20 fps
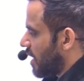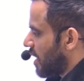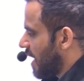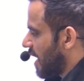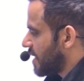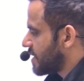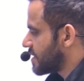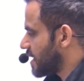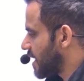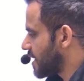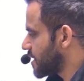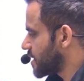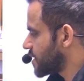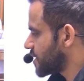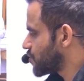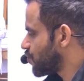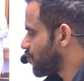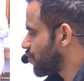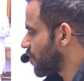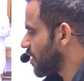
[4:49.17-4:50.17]
and that
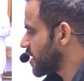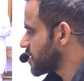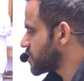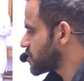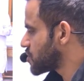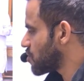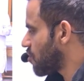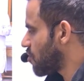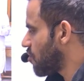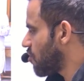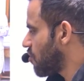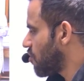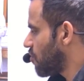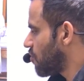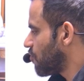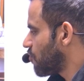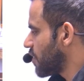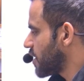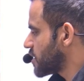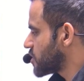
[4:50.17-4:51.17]
is Wings
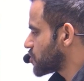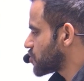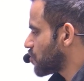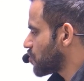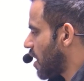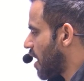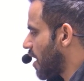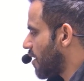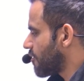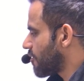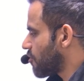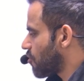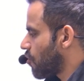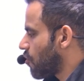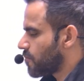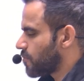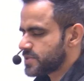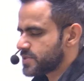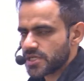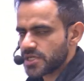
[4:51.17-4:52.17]
to Our
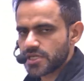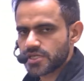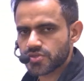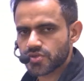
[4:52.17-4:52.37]
Hopes.